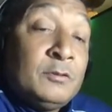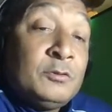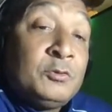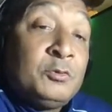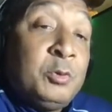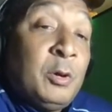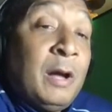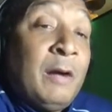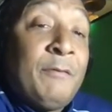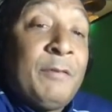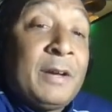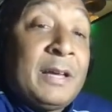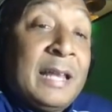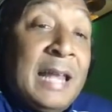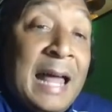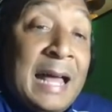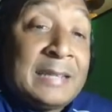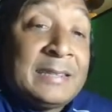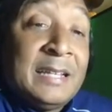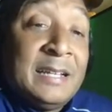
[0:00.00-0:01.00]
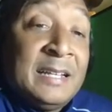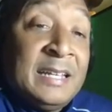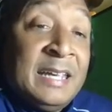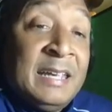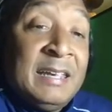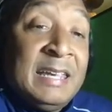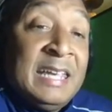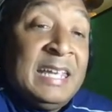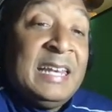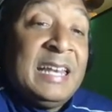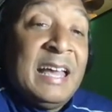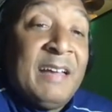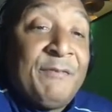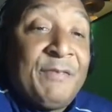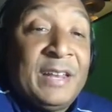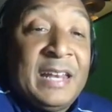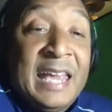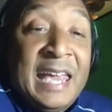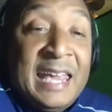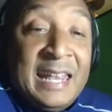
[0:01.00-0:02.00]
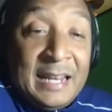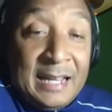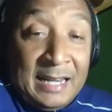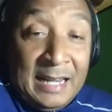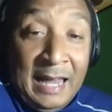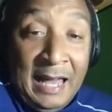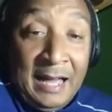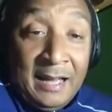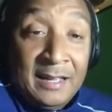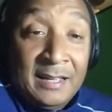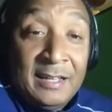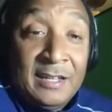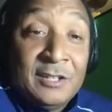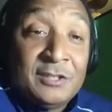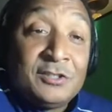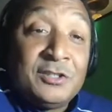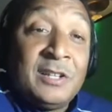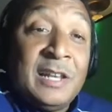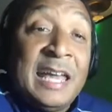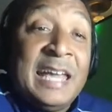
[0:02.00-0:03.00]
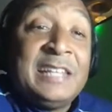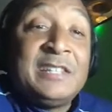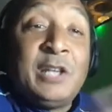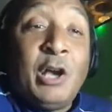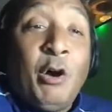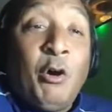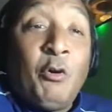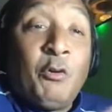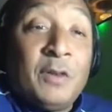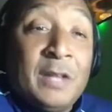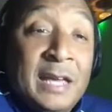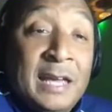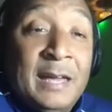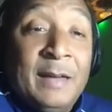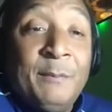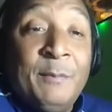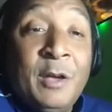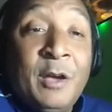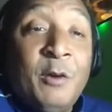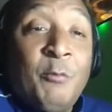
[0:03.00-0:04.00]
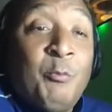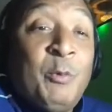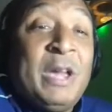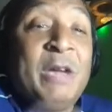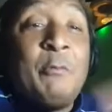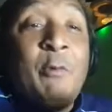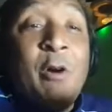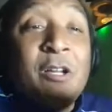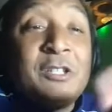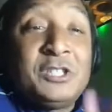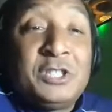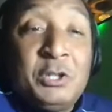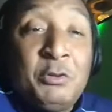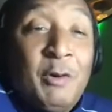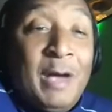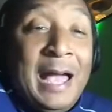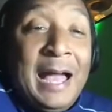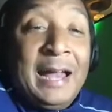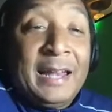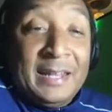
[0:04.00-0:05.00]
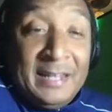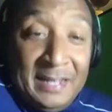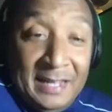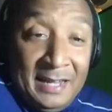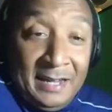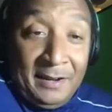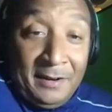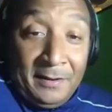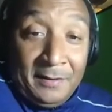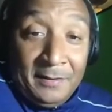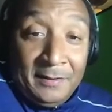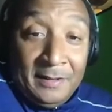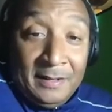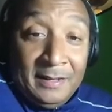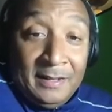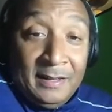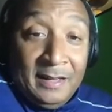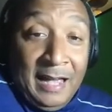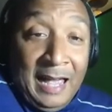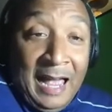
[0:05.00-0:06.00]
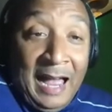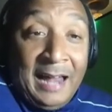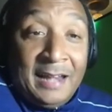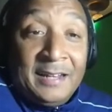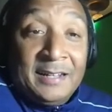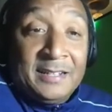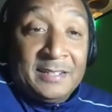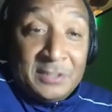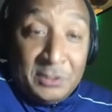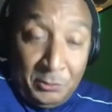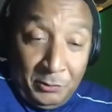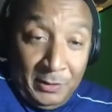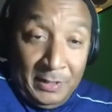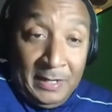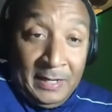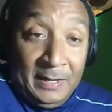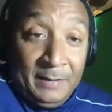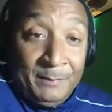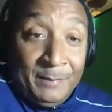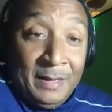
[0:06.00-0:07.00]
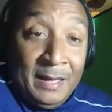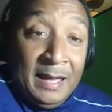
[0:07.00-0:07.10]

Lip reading: 12 o'clock to leave. He left at 8 o'clock. So they told him, "We want you out of there, out of this crib,